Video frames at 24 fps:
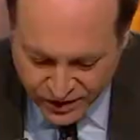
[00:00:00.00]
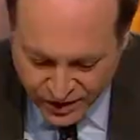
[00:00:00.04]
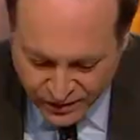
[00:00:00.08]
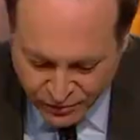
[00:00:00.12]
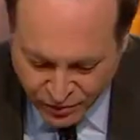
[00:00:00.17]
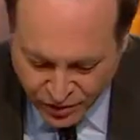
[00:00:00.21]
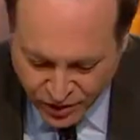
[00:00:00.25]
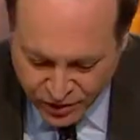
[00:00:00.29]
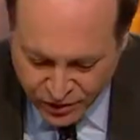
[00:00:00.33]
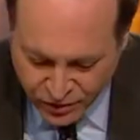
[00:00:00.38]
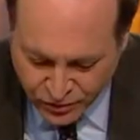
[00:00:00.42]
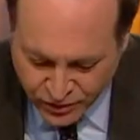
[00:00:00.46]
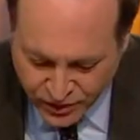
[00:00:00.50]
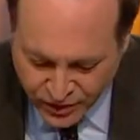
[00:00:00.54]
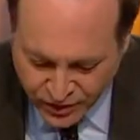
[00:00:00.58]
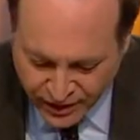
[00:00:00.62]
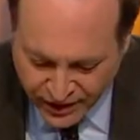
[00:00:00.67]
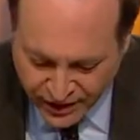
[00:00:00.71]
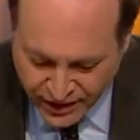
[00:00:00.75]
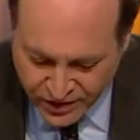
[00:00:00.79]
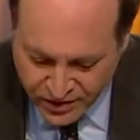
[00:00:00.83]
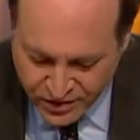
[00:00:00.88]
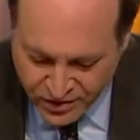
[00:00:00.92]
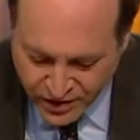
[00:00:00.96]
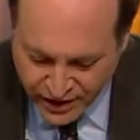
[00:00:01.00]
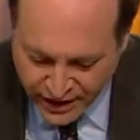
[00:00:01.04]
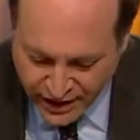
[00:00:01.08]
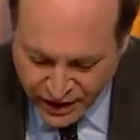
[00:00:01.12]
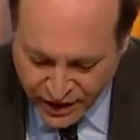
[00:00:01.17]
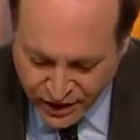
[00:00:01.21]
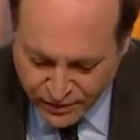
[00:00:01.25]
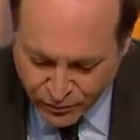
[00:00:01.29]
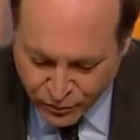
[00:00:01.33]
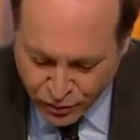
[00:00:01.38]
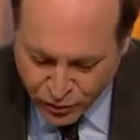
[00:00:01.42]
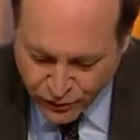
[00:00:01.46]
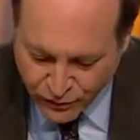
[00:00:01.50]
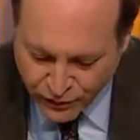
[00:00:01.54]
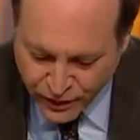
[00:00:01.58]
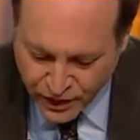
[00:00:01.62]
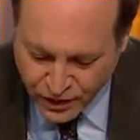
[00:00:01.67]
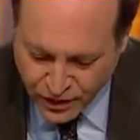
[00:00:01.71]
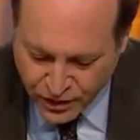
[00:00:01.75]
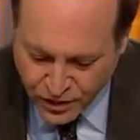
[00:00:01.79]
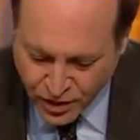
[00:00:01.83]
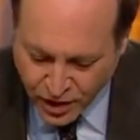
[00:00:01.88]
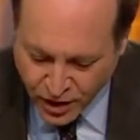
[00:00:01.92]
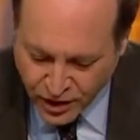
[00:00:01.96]
Deborah on Twitter asks, any
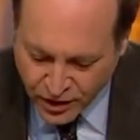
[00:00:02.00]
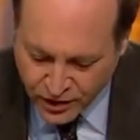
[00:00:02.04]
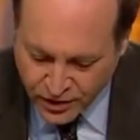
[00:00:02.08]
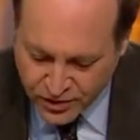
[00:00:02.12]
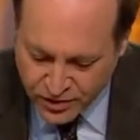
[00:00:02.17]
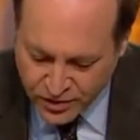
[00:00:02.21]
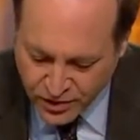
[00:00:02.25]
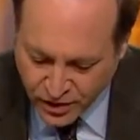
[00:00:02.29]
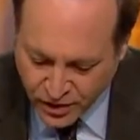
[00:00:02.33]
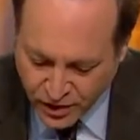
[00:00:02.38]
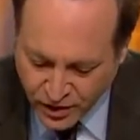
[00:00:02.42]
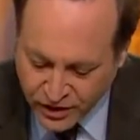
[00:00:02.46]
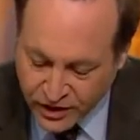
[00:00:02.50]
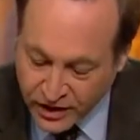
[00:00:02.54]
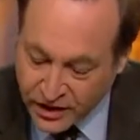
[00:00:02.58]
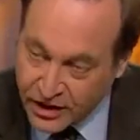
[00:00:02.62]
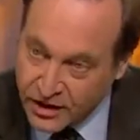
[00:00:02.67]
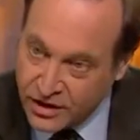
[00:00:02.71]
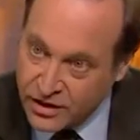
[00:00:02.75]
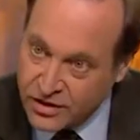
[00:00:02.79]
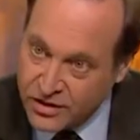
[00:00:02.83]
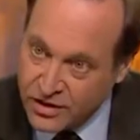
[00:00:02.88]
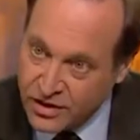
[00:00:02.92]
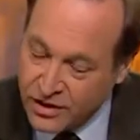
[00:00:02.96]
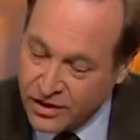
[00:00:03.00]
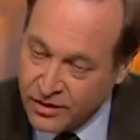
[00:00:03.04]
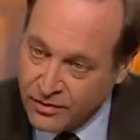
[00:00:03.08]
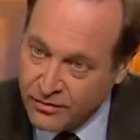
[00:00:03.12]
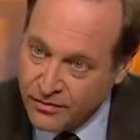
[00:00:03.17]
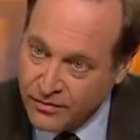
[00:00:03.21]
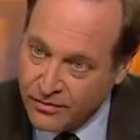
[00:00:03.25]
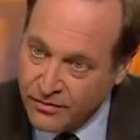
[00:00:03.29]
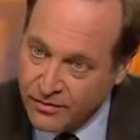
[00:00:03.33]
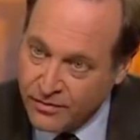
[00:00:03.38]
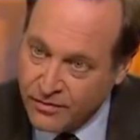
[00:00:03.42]
movie talks on Easy?